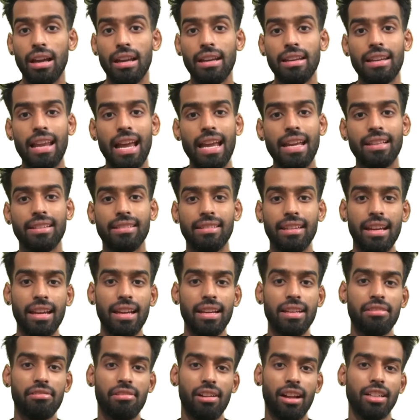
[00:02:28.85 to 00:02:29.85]
Like
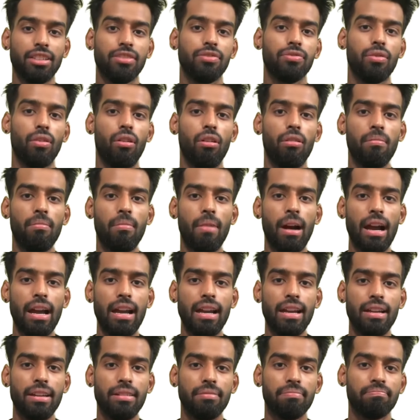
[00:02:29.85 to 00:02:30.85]
they transformed
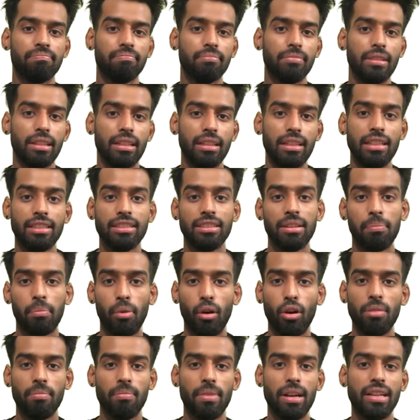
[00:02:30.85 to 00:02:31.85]
my
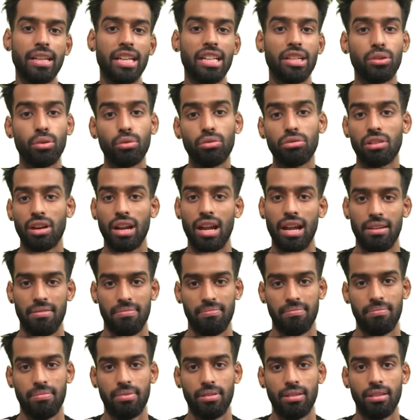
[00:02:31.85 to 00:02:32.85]
disappointment into triumph.